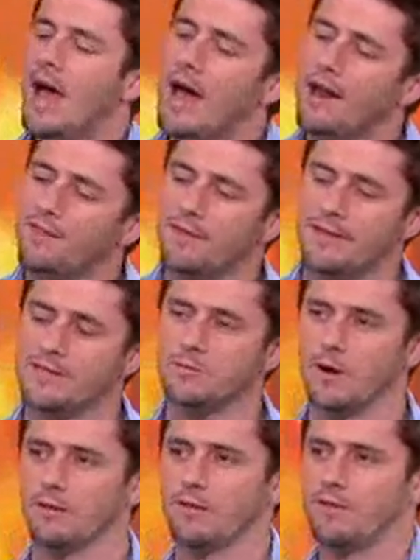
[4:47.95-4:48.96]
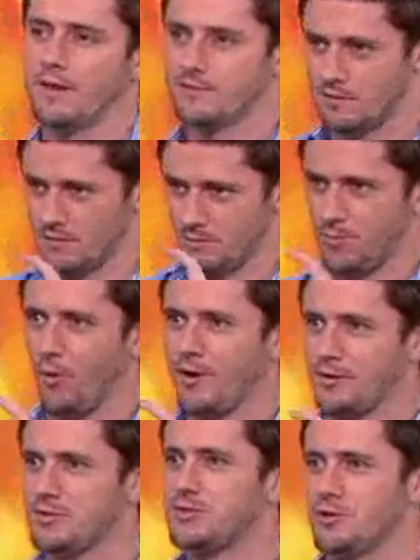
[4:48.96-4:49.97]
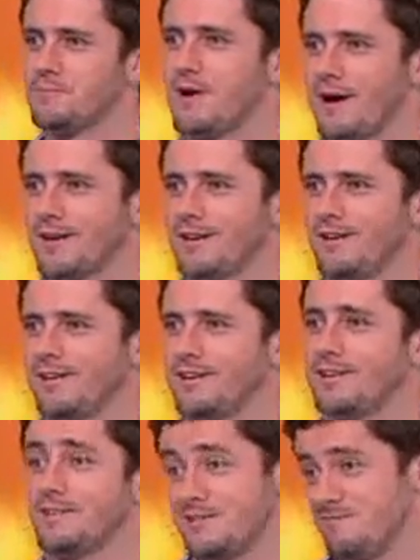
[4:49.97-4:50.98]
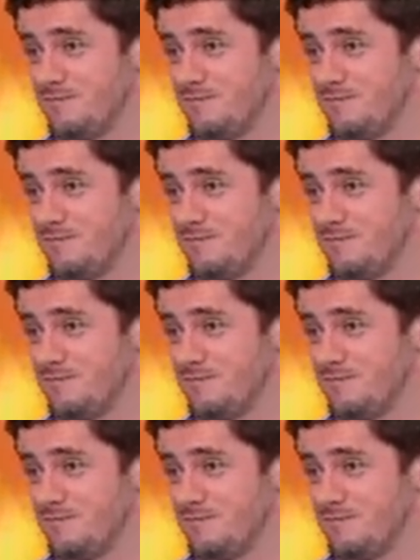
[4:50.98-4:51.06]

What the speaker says: And I think that's one of the things that the point and shoot market is